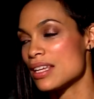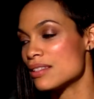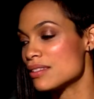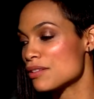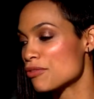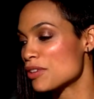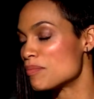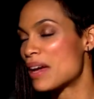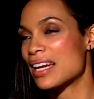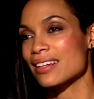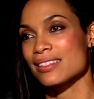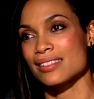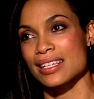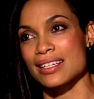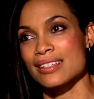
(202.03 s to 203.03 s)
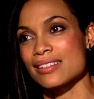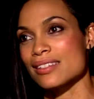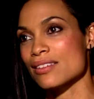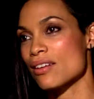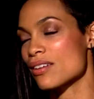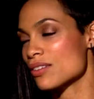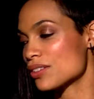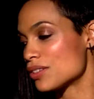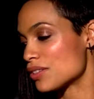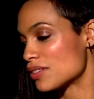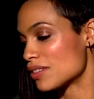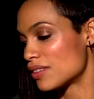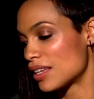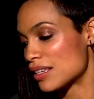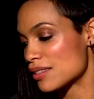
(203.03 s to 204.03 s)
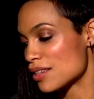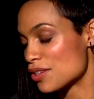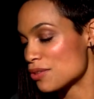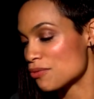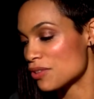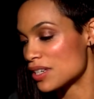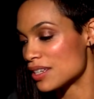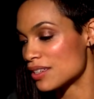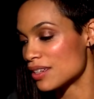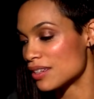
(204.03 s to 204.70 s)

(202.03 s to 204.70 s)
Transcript: in, different magazines and articles and things that you read.